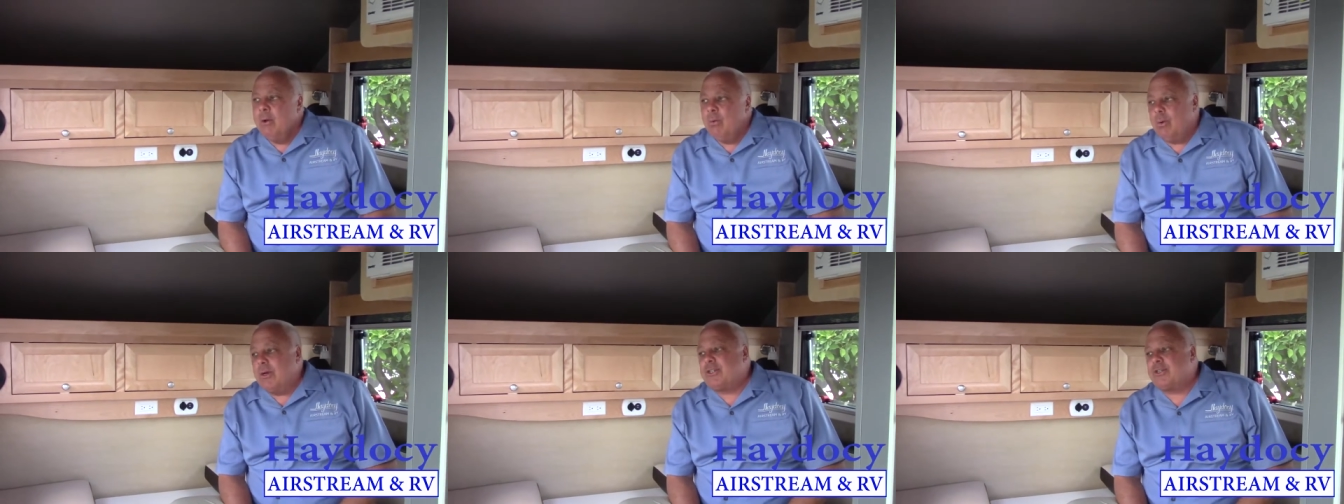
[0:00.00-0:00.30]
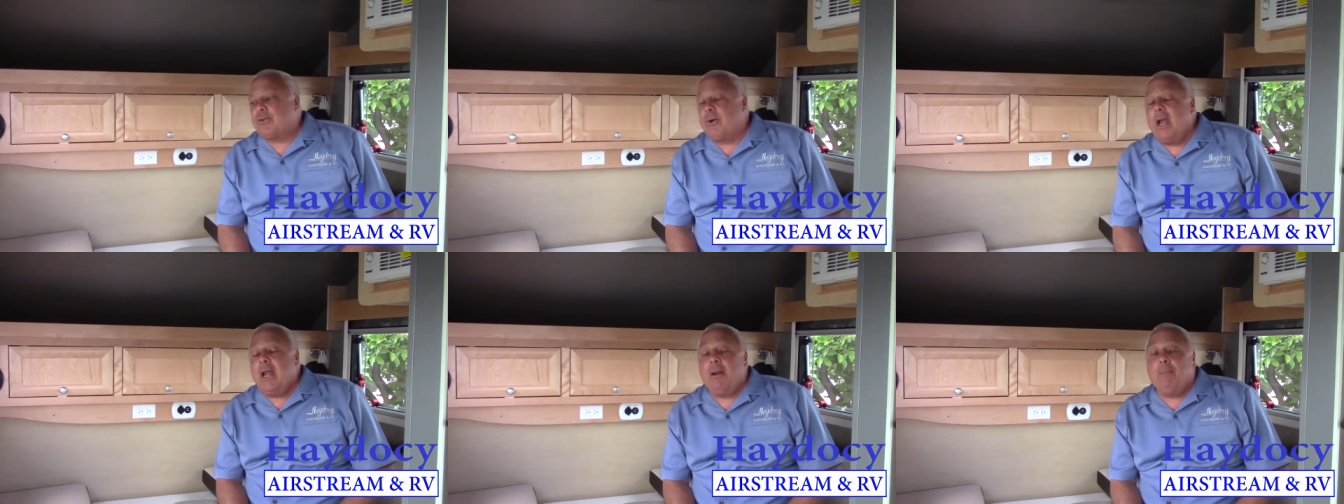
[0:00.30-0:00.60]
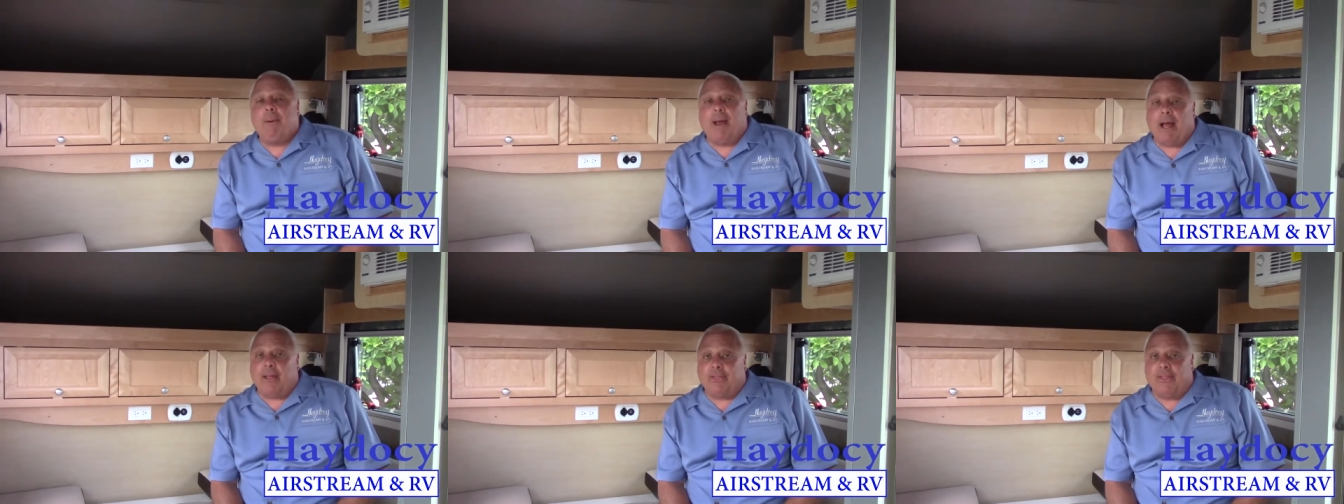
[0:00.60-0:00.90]
what's great
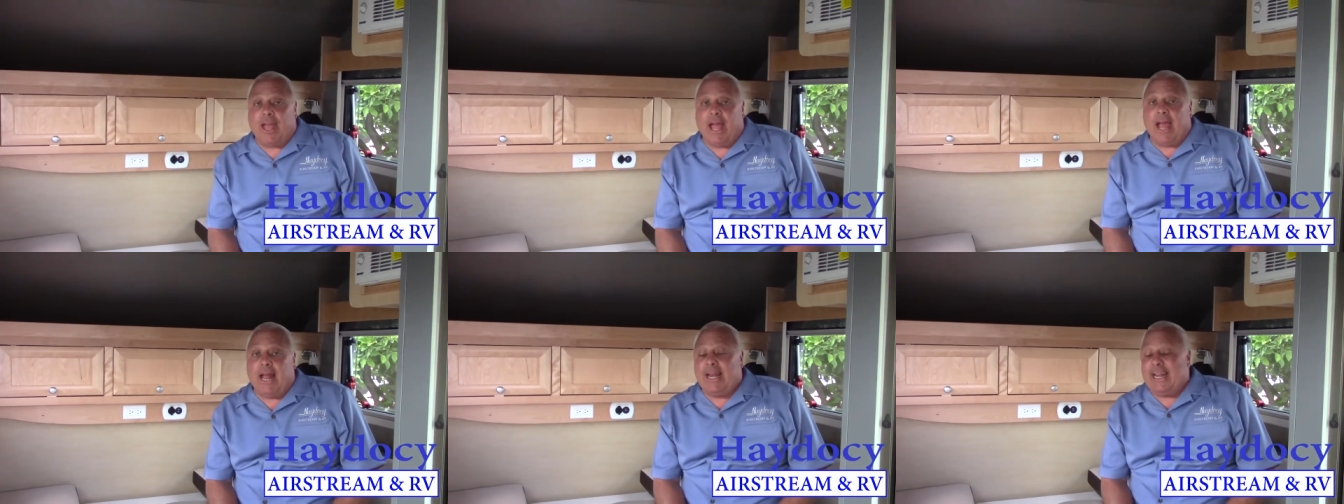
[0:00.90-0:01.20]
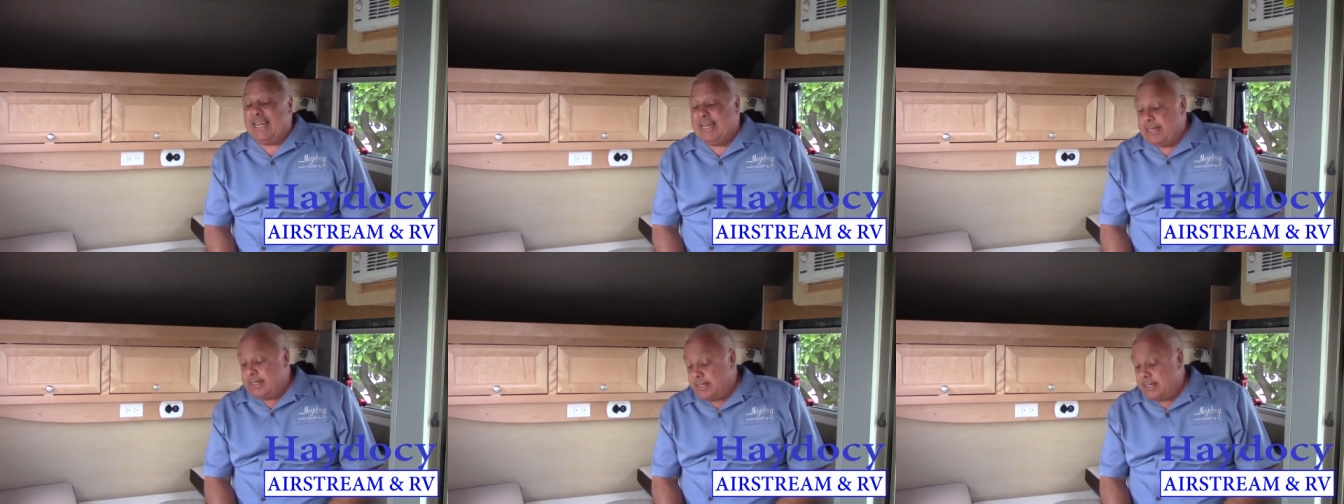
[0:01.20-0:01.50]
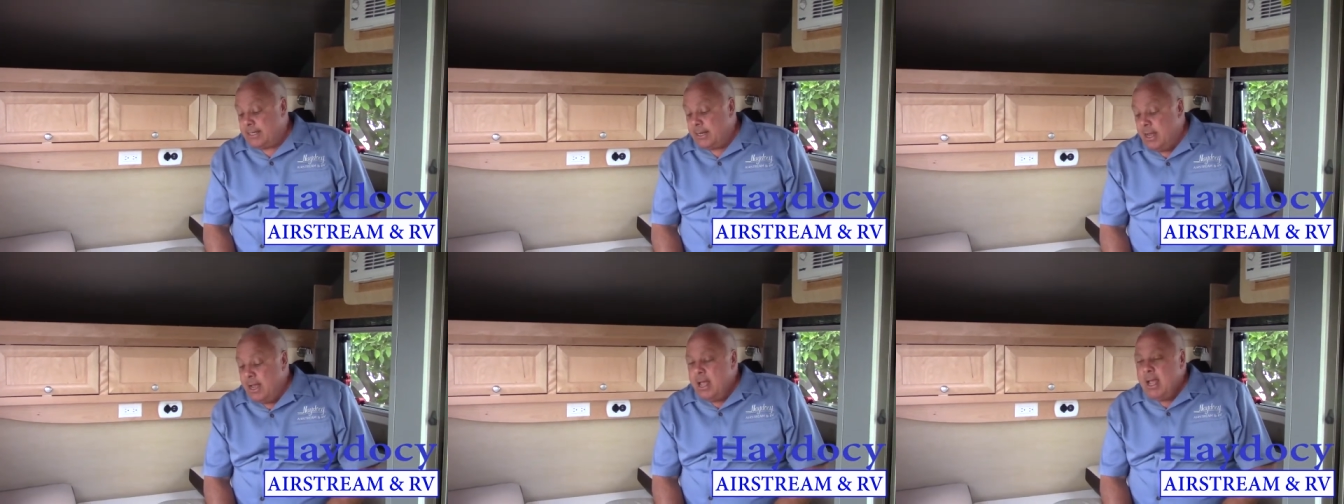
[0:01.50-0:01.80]
about that
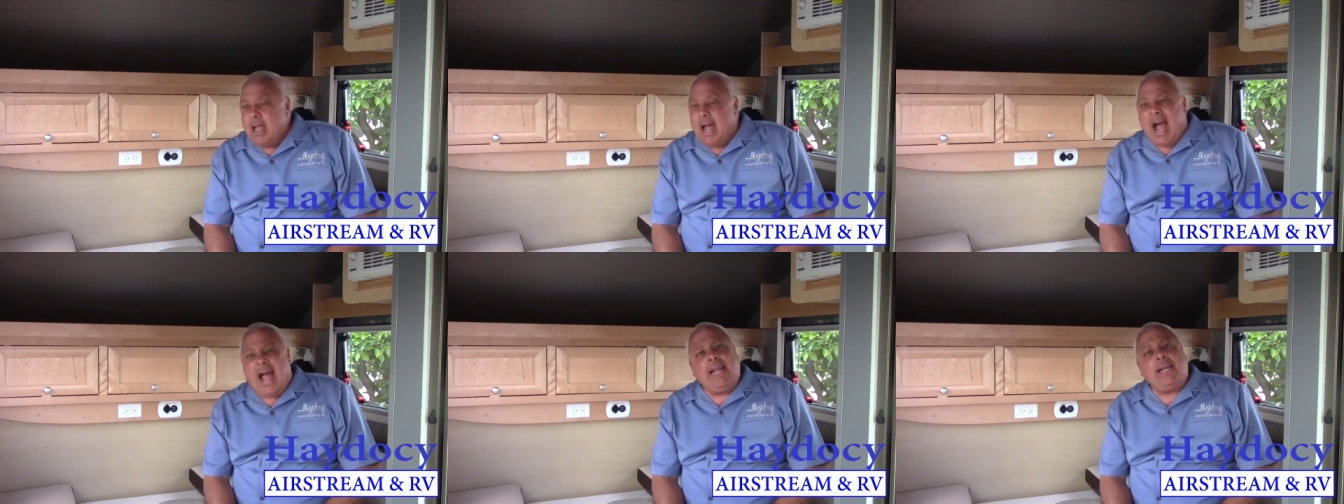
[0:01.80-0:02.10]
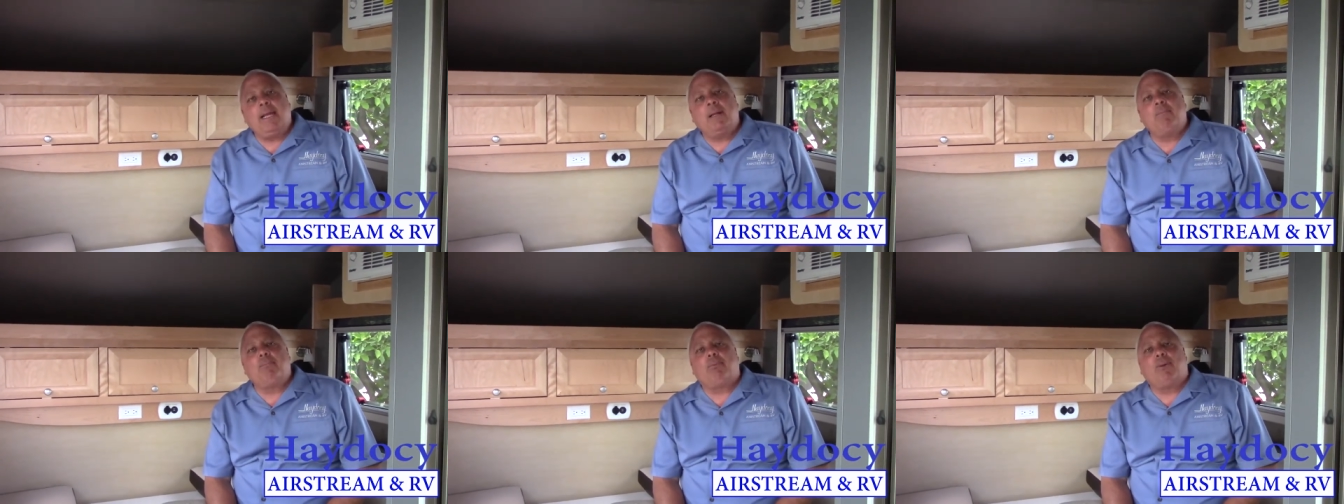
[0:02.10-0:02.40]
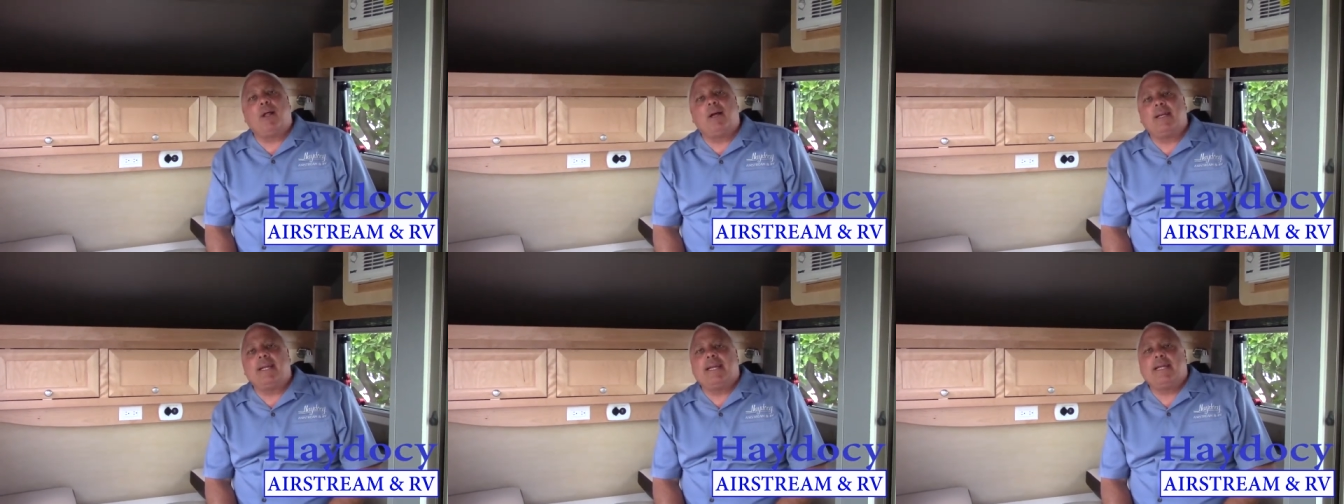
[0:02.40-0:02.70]
is I can
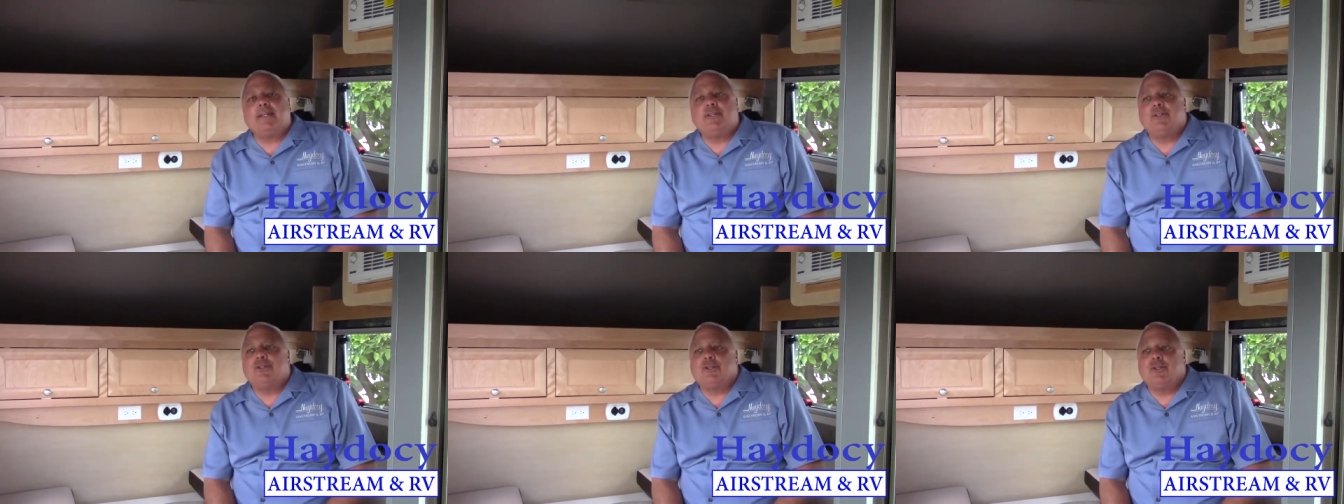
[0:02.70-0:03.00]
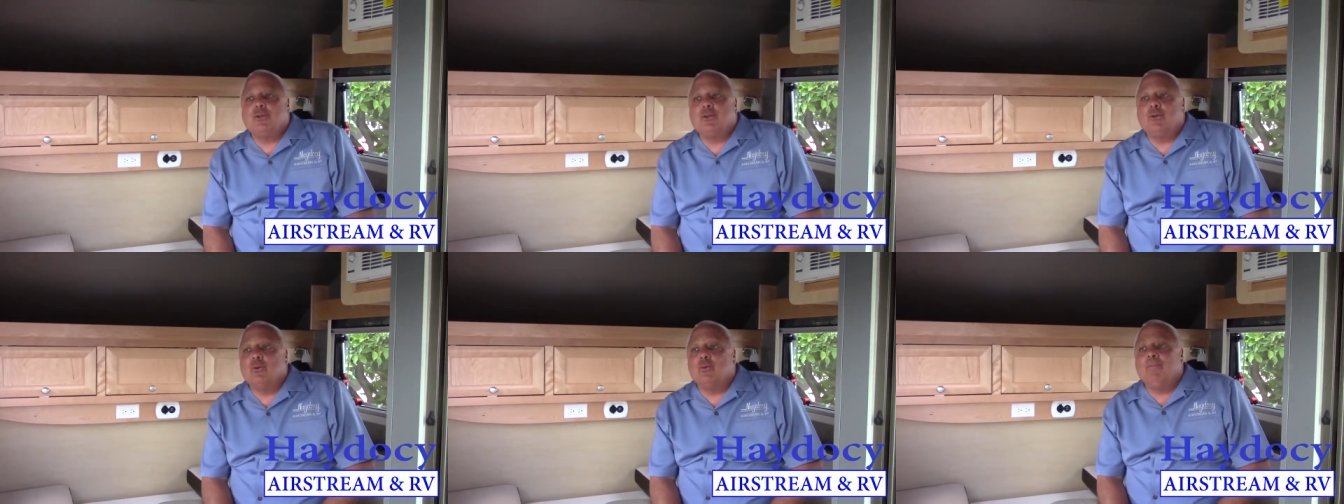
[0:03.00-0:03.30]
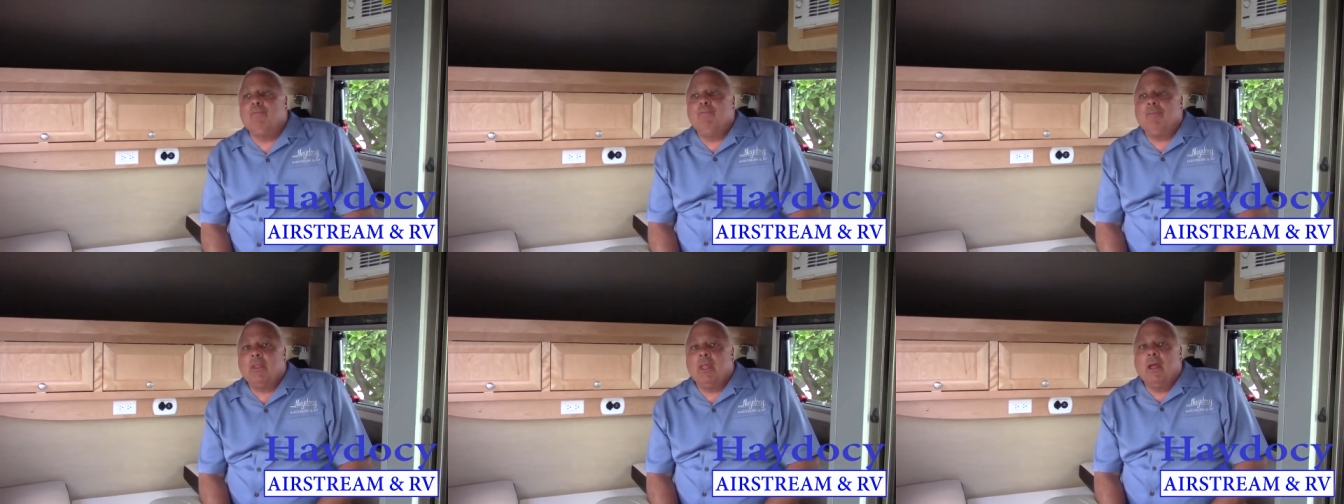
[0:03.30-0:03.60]
plug into,